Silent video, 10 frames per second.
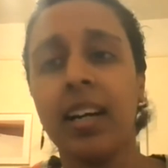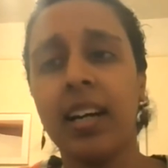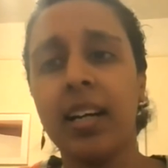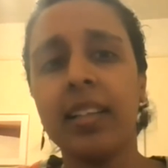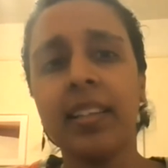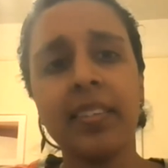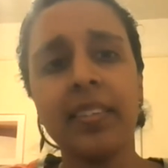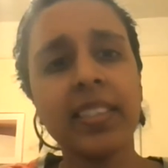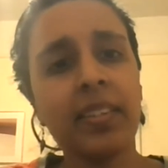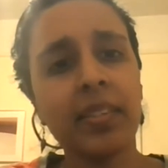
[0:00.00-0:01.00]
Uh, there
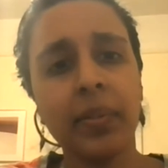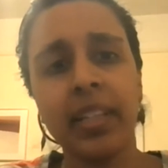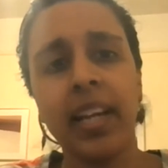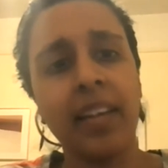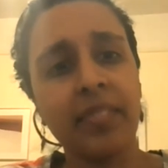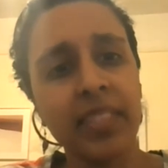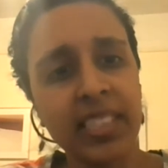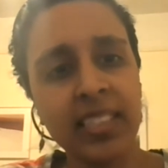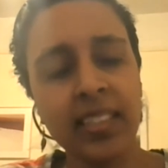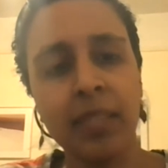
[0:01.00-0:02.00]
is ongoing
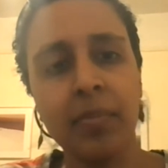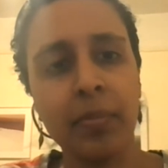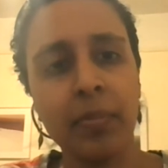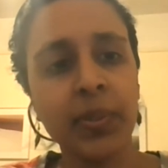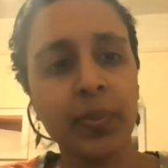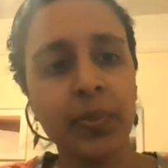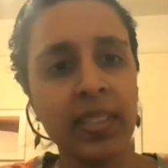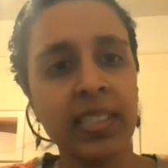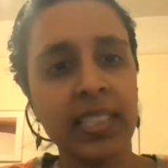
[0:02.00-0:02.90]
advocacy that members within the